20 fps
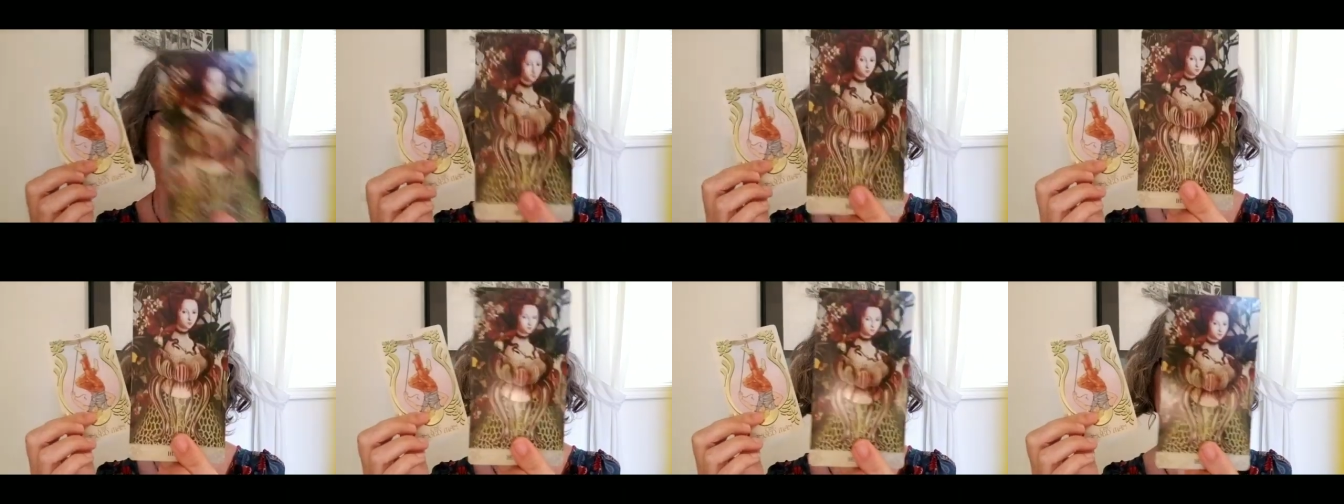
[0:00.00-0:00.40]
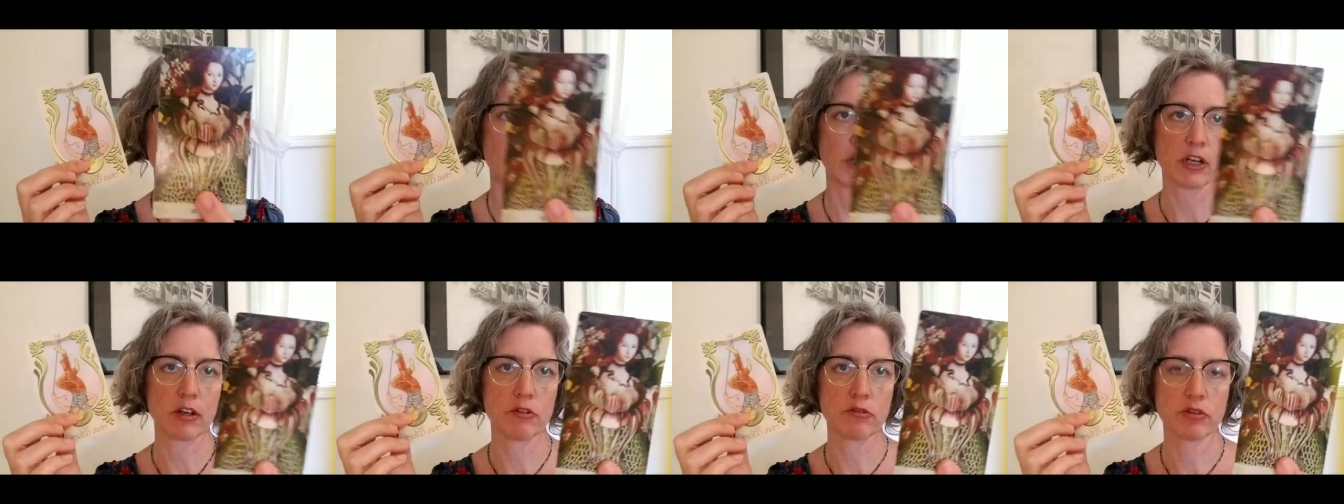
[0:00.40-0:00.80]
getting
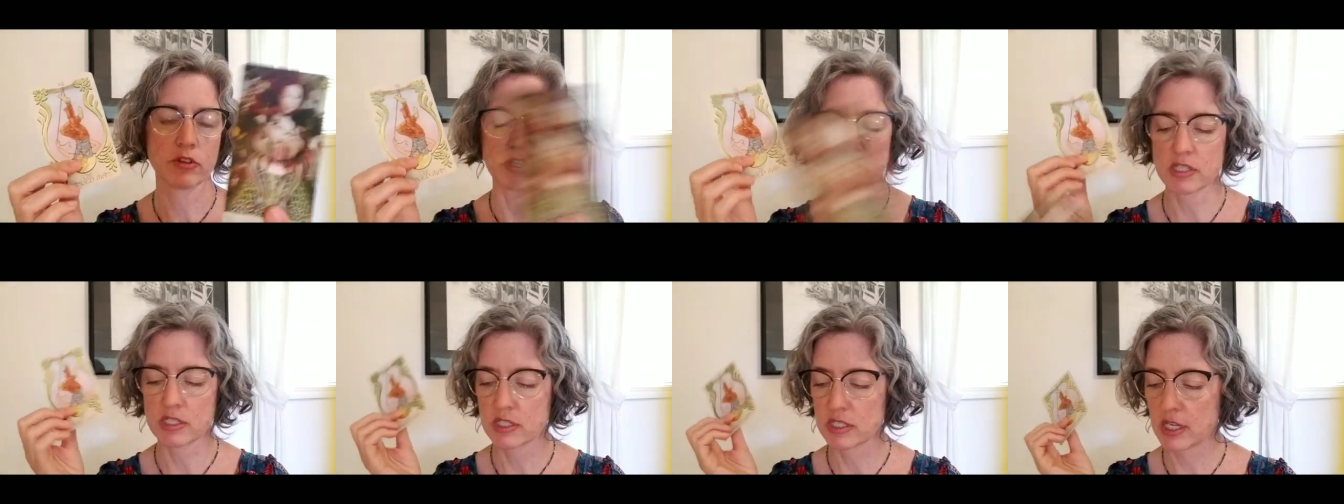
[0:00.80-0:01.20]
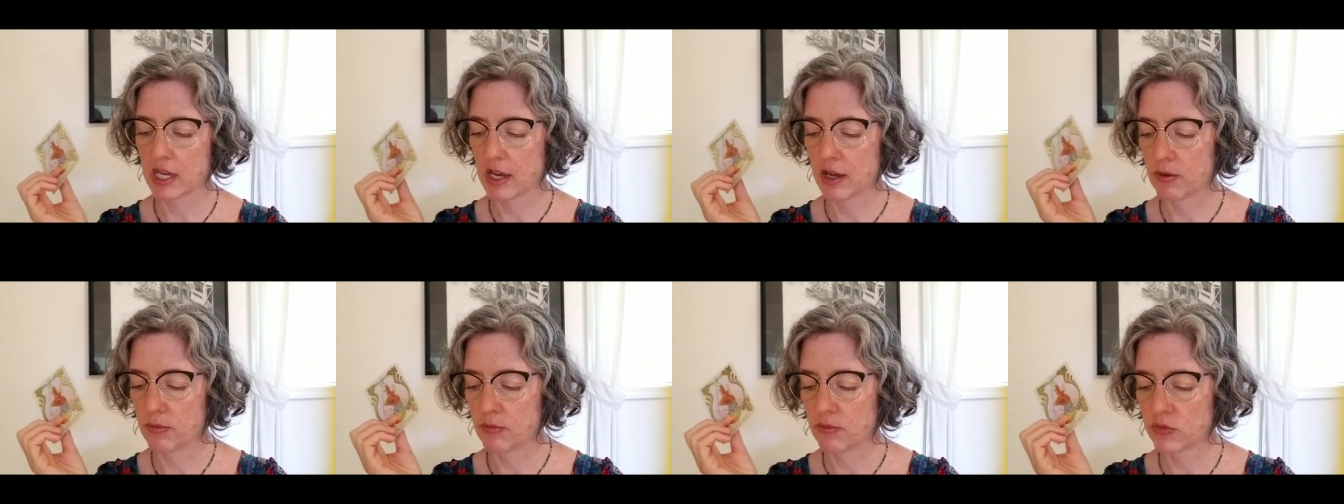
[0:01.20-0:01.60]
free of this
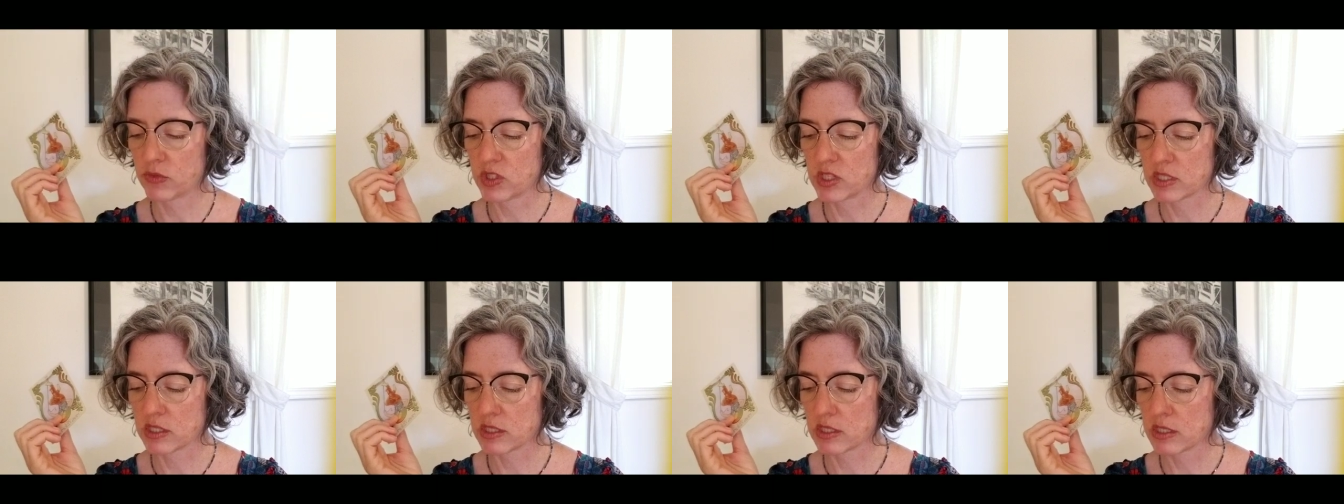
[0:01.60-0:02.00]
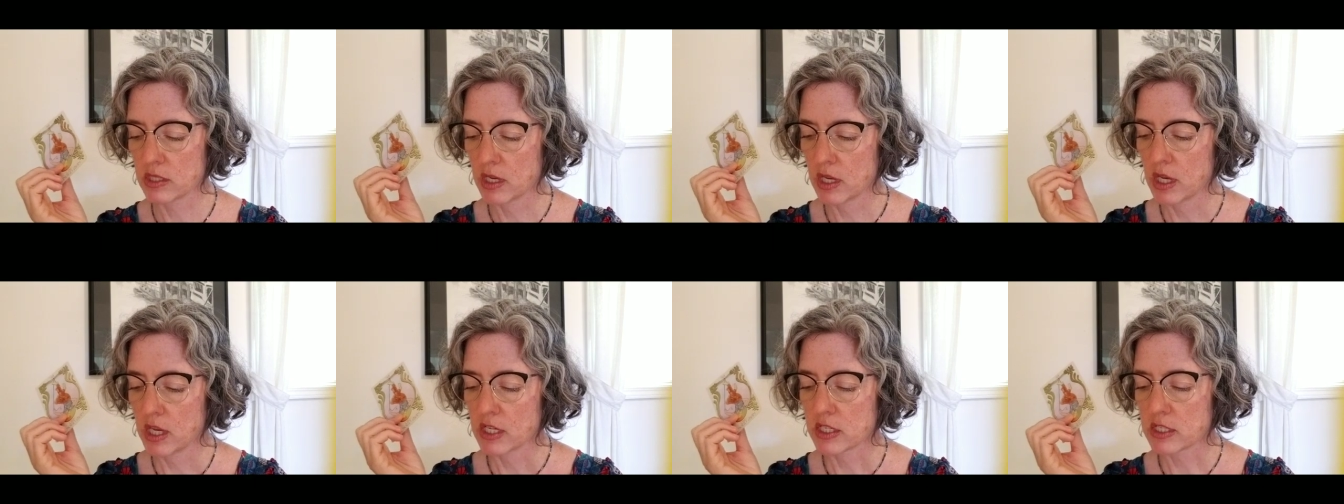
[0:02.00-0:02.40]
um, this
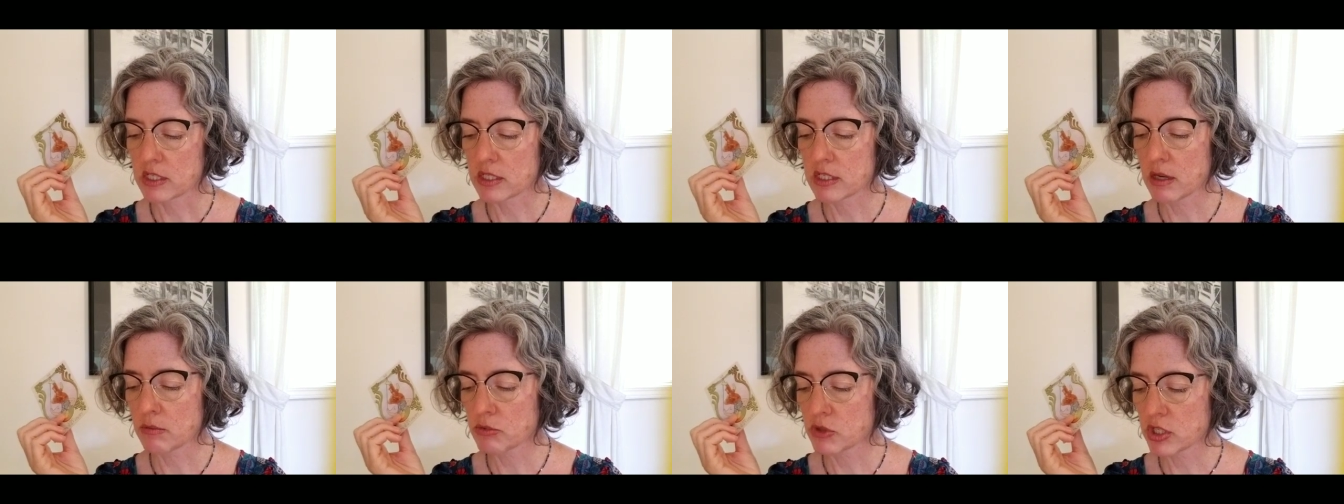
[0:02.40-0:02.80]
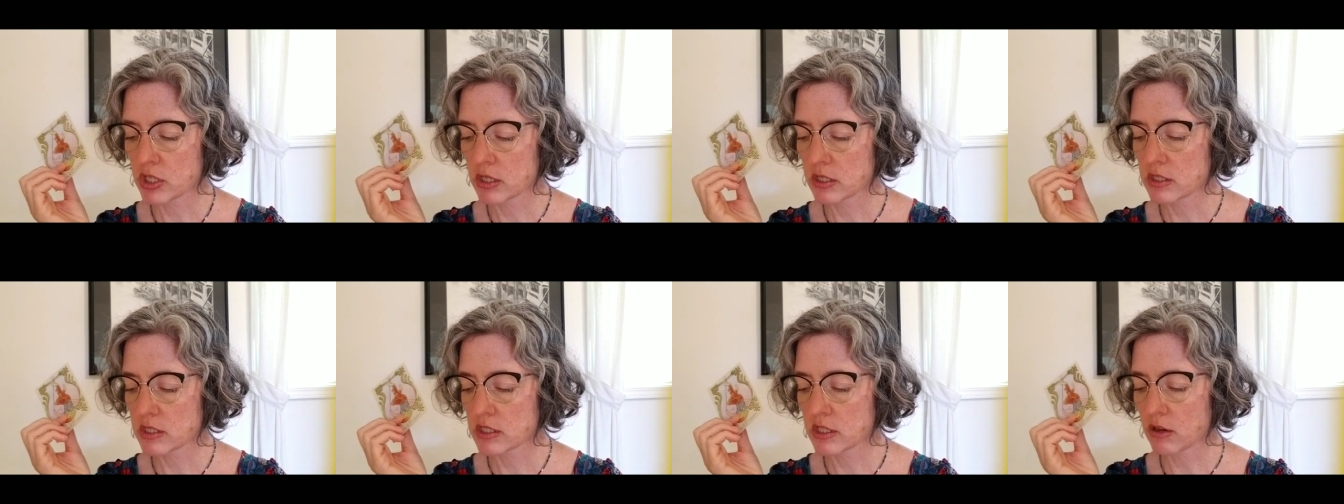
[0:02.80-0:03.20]

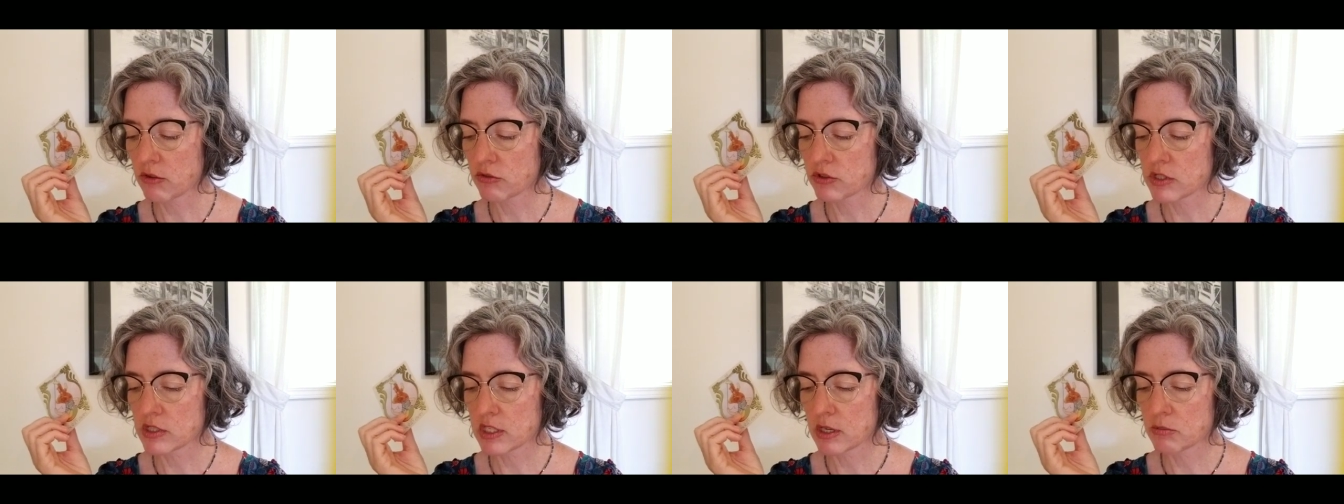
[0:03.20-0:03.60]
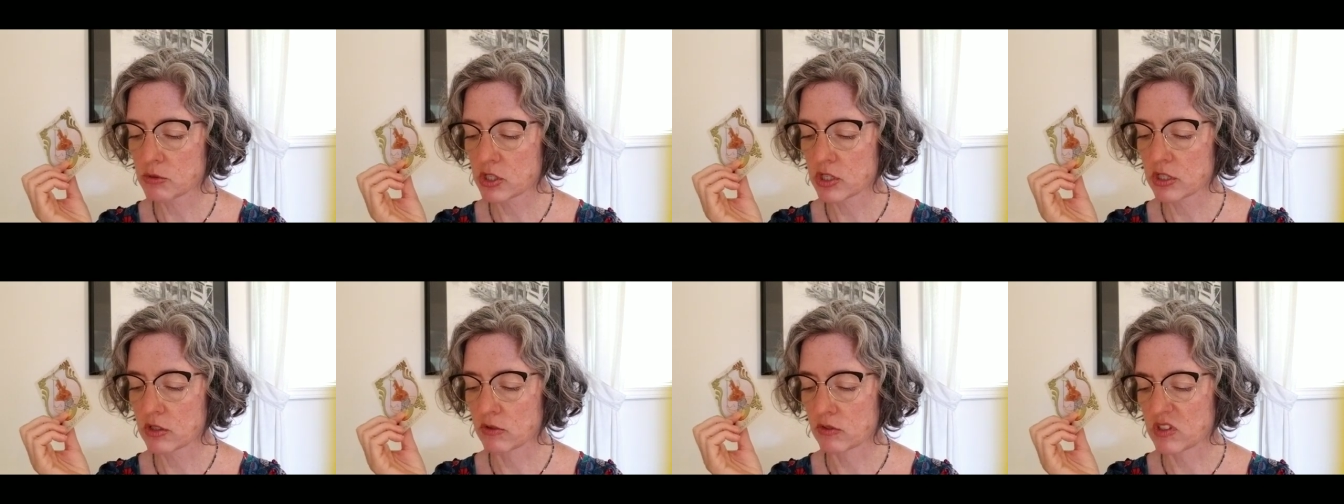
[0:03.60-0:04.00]
deception, self
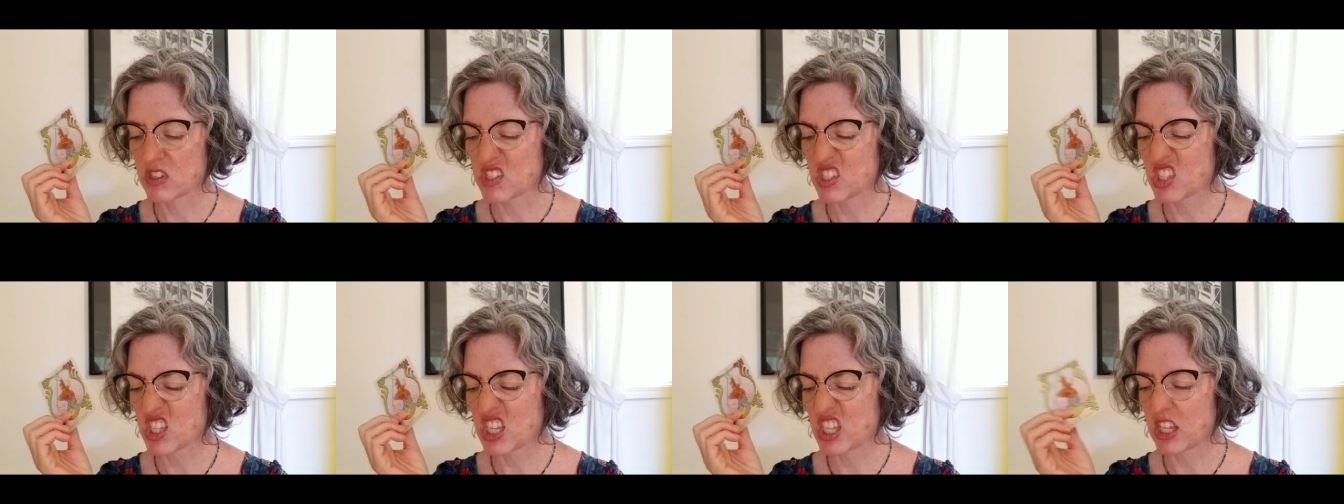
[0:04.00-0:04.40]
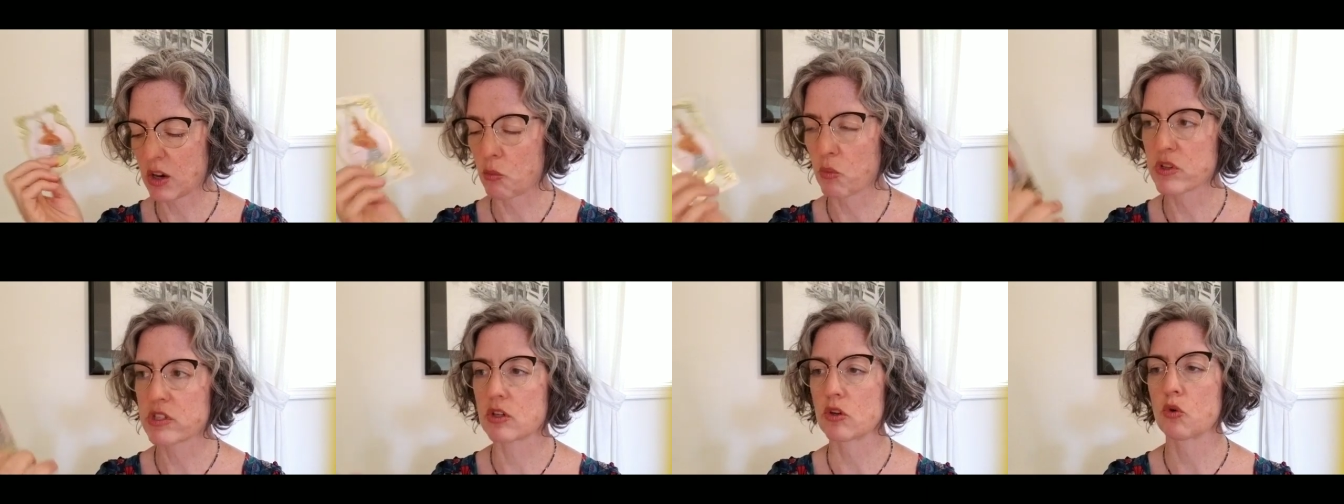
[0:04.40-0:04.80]
deception, or this thing that
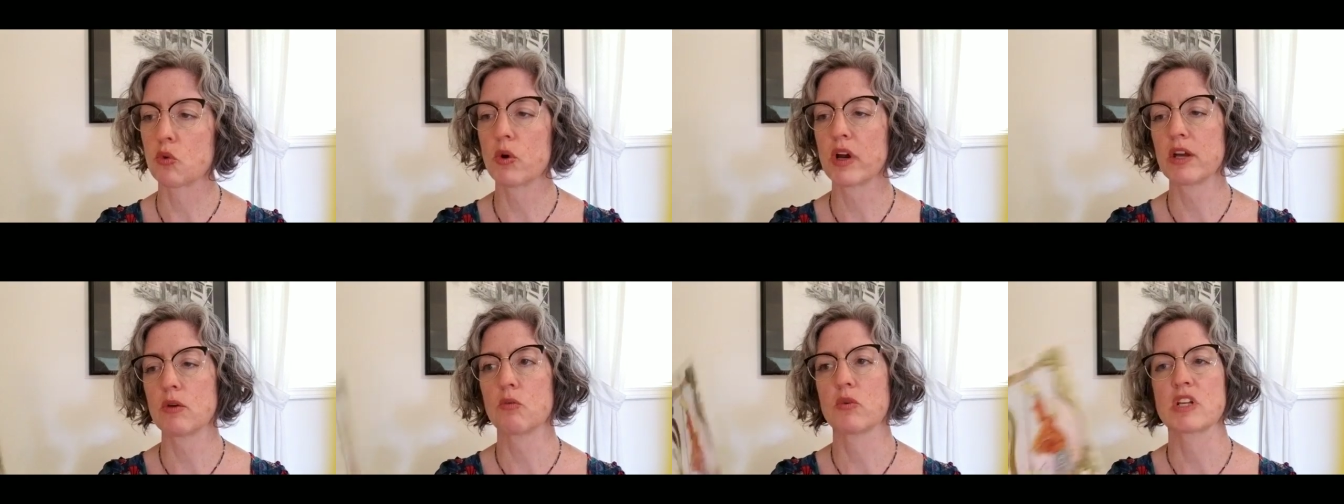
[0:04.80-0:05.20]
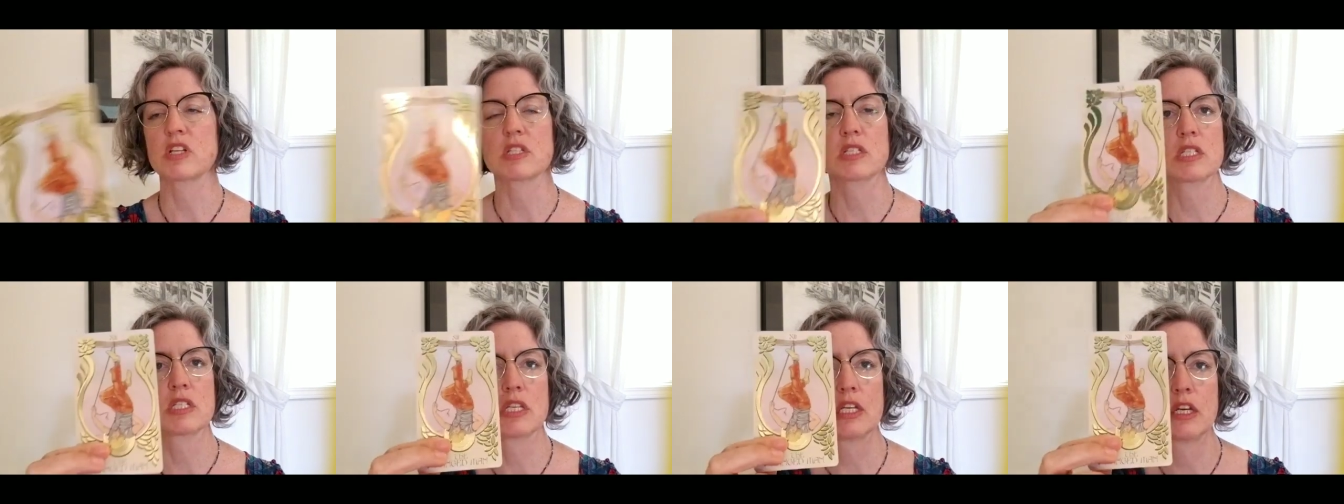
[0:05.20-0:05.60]
wasn't quite what
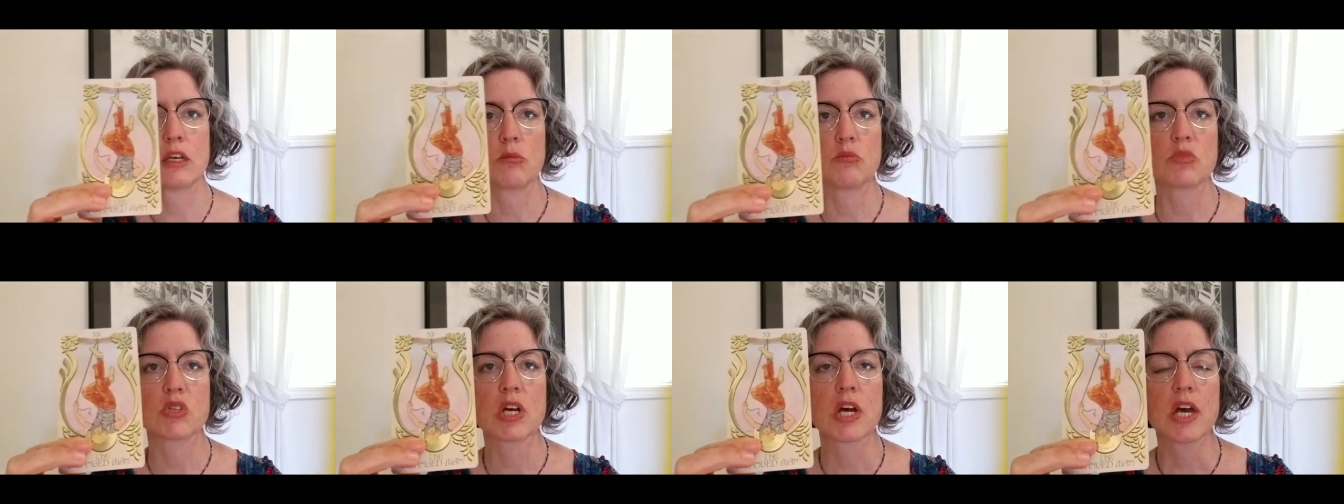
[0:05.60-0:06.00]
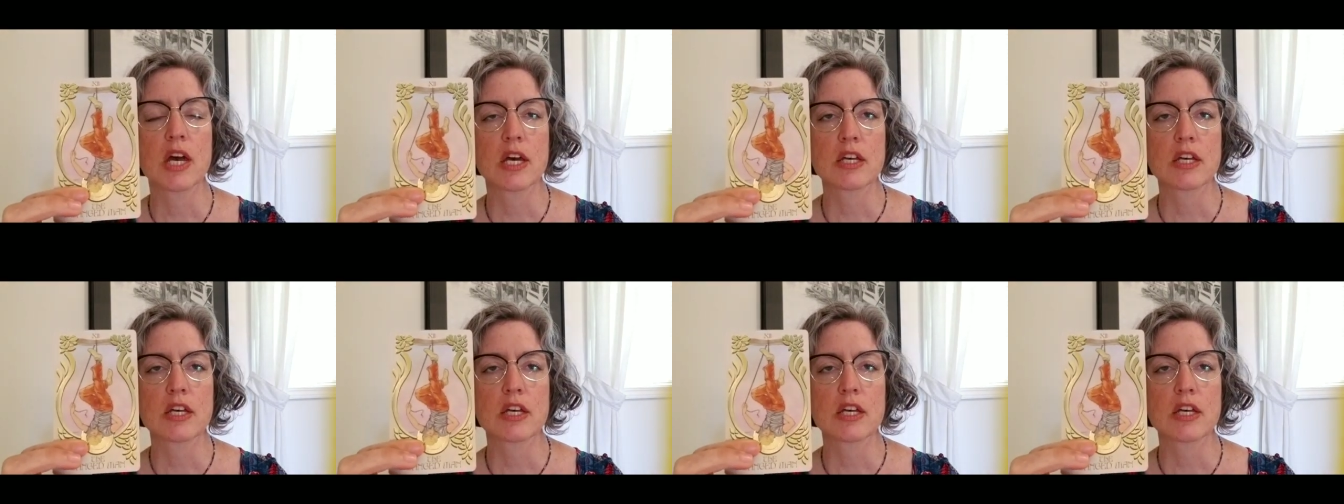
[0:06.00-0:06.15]
it seemed.